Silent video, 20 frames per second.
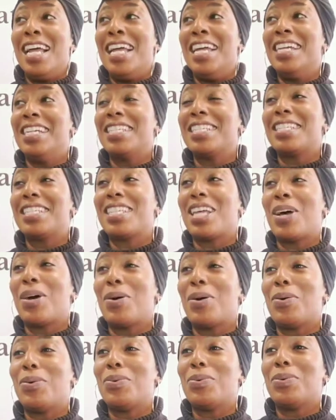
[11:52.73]
And
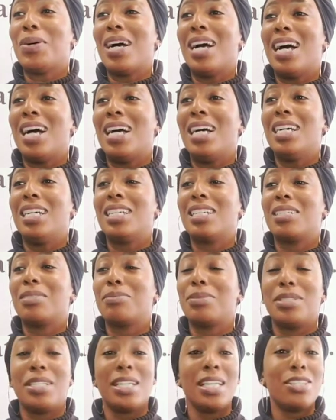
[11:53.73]
so
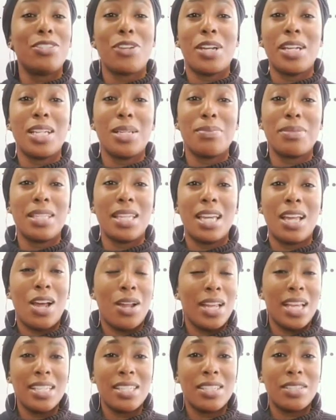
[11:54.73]
she straight up said, oh,
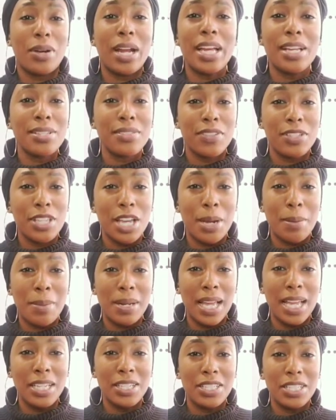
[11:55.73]
that's grounds for
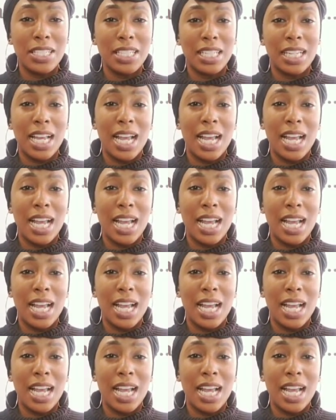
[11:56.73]
termination.